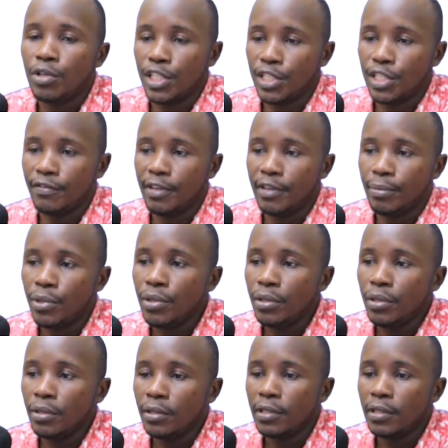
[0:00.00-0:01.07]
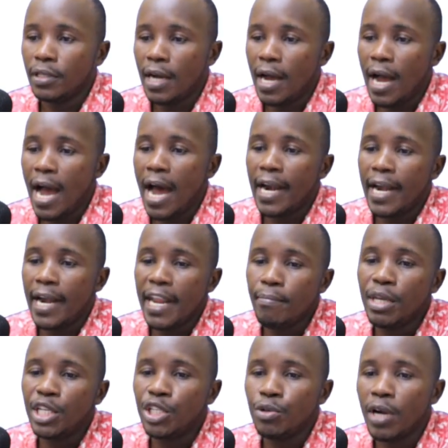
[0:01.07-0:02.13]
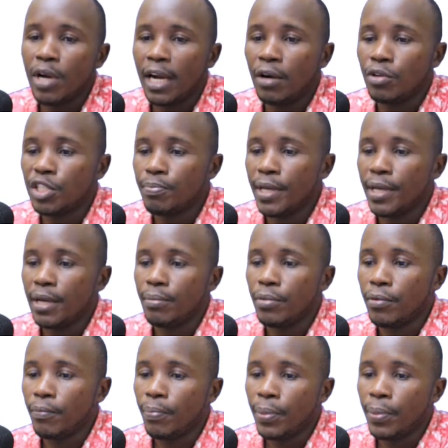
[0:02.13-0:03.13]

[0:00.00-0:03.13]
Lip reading: receivable and debit your accounts payable.